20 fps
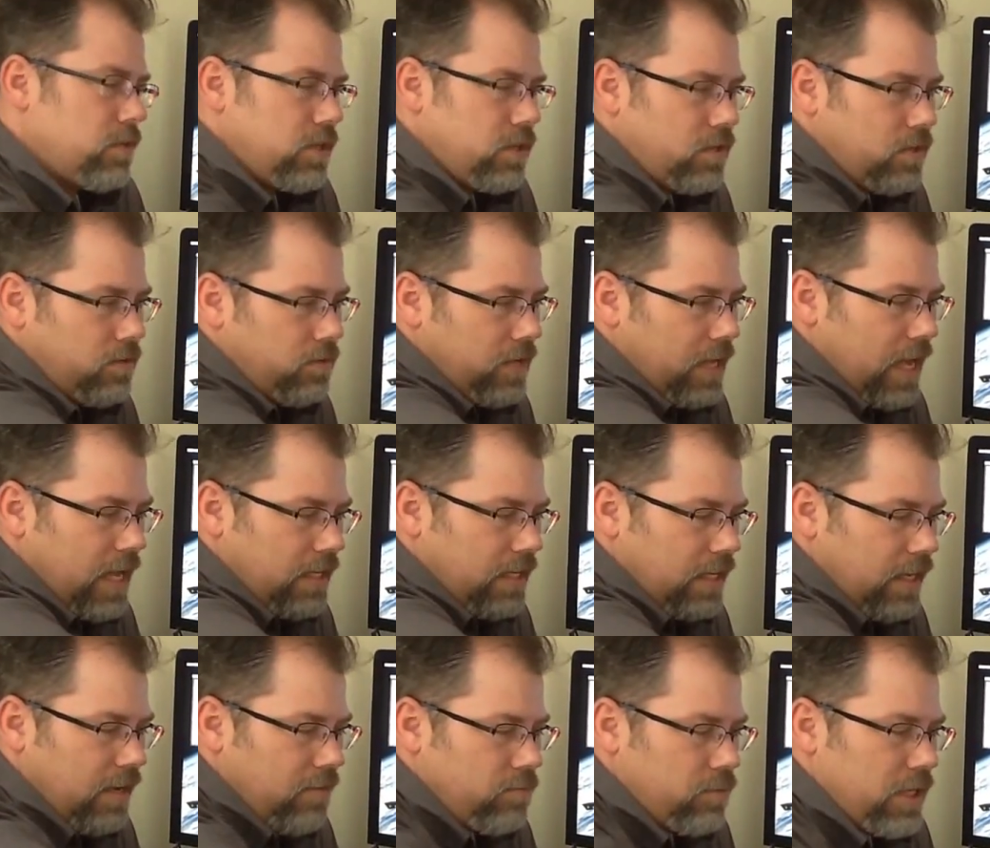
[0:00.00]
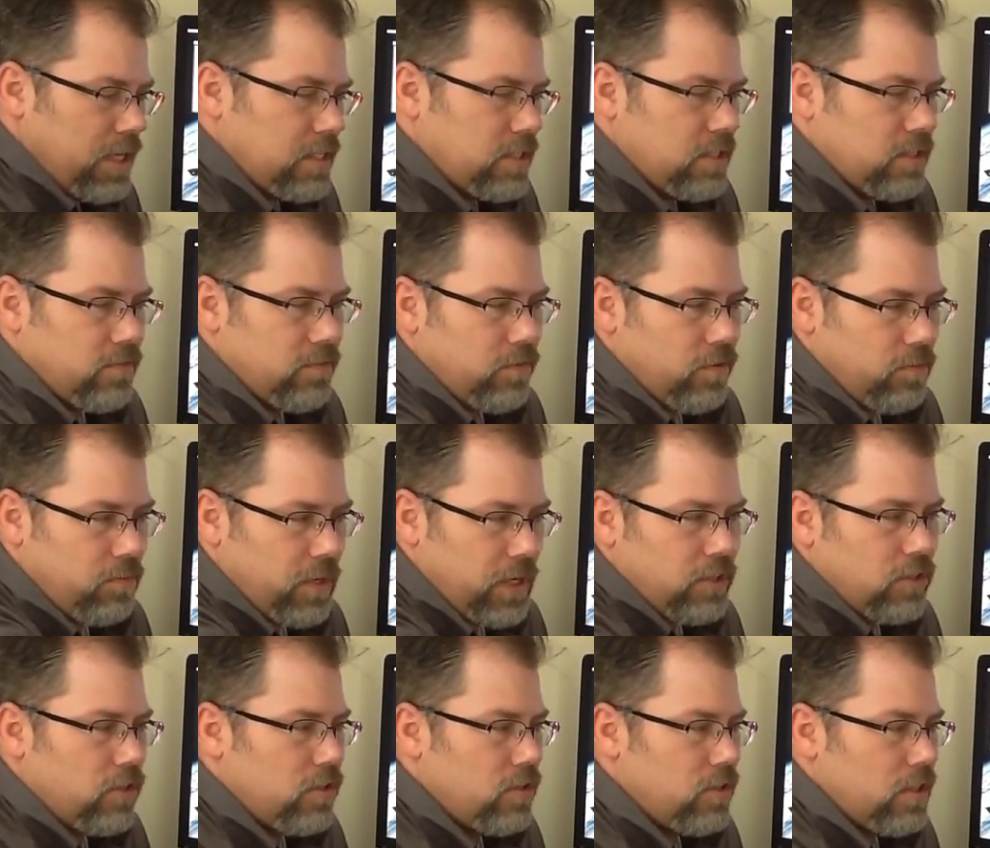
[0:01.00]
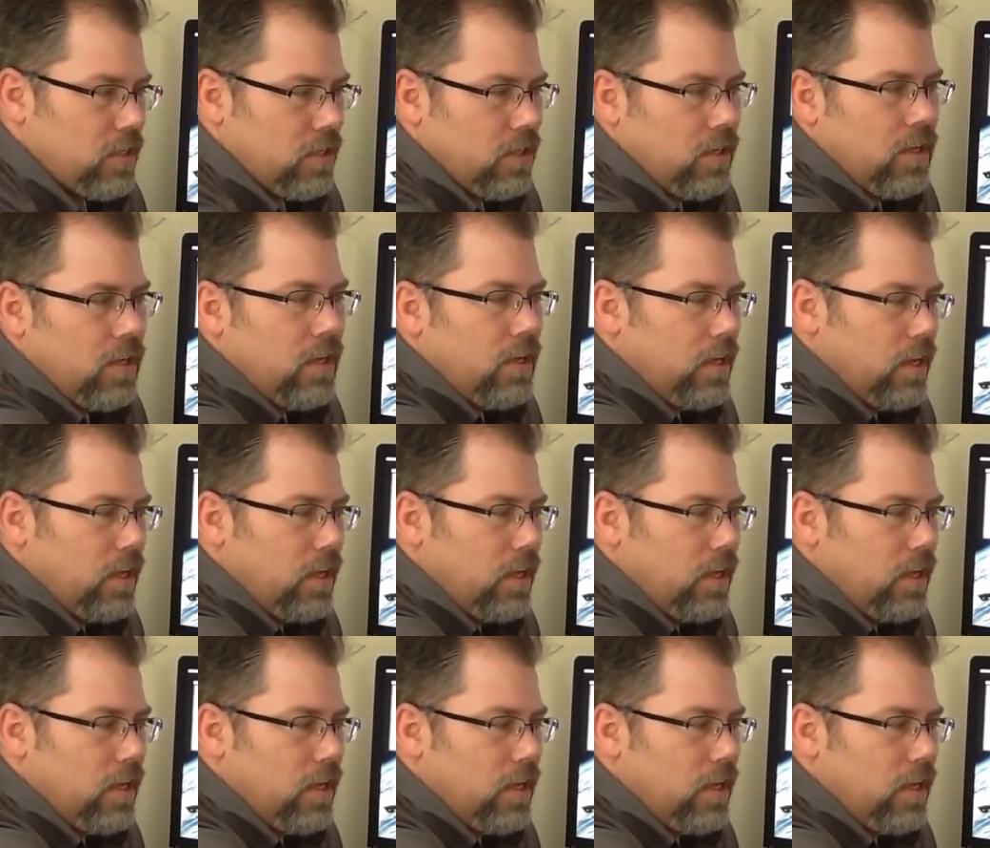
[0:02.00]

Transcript: We knew that we had to have places for pictures and